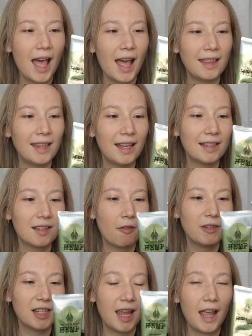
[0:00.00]
and this,
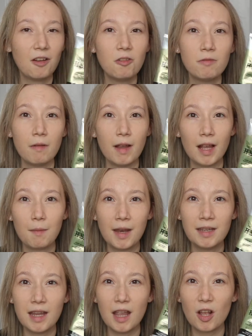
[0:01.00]
obviously, I couldn't
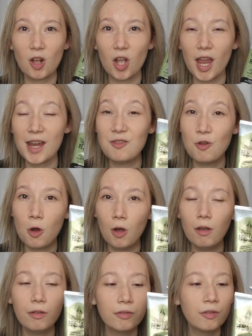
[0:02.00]
recommend it
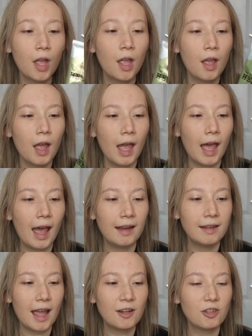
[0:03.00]
enough.
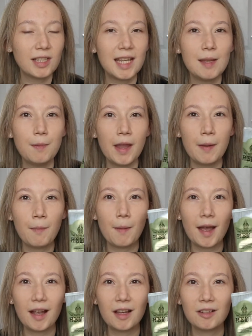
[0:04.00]
And I just keep it in my
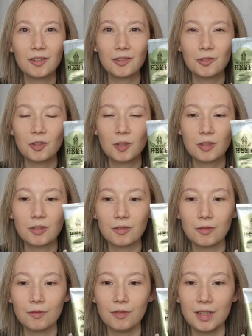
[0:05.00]
bag
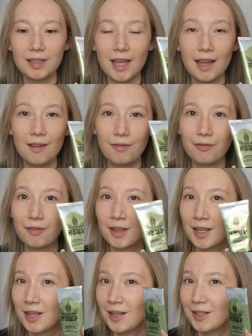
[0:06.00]
just for safe
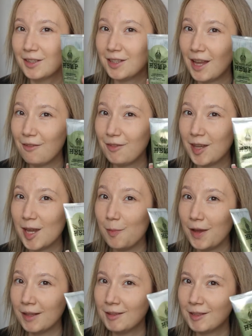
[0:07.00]

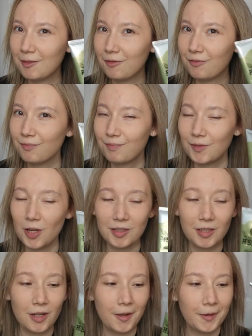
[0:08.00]
keepings,
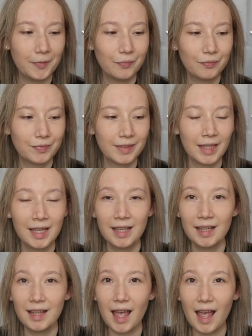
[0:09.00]
because, you know,
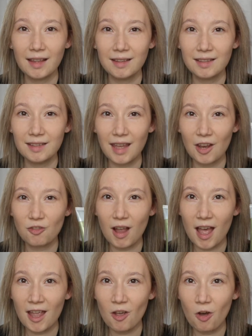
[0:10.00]
hands get
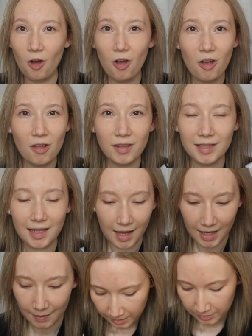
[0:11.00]
dry all the
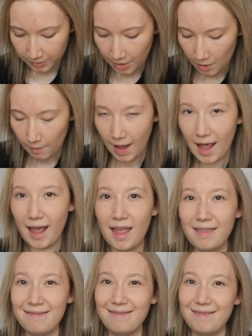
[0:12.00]
time. So
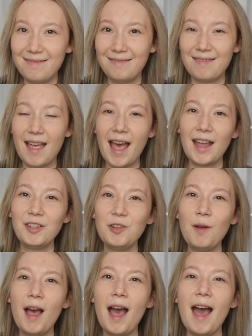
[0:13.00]
I
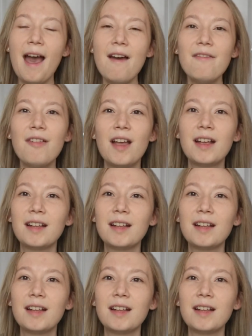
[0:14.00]
do have